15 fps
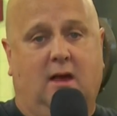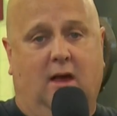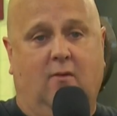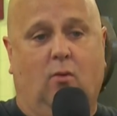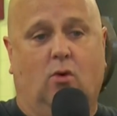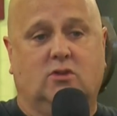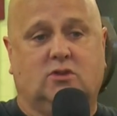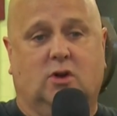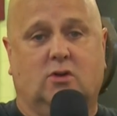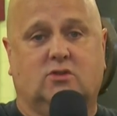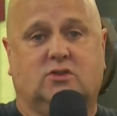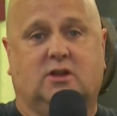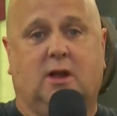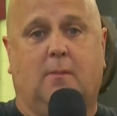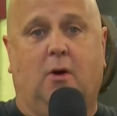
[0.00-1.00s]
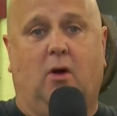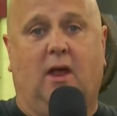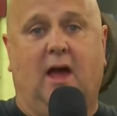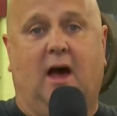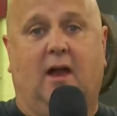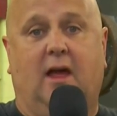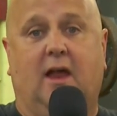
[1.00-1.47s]
Everyone's urged to come on
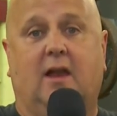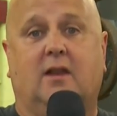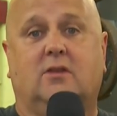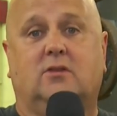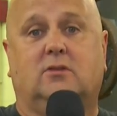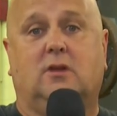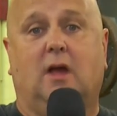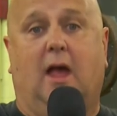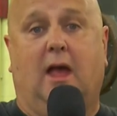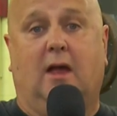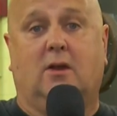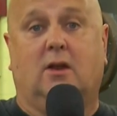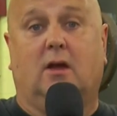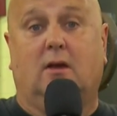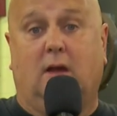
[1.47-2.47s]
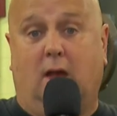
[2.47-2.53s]
out and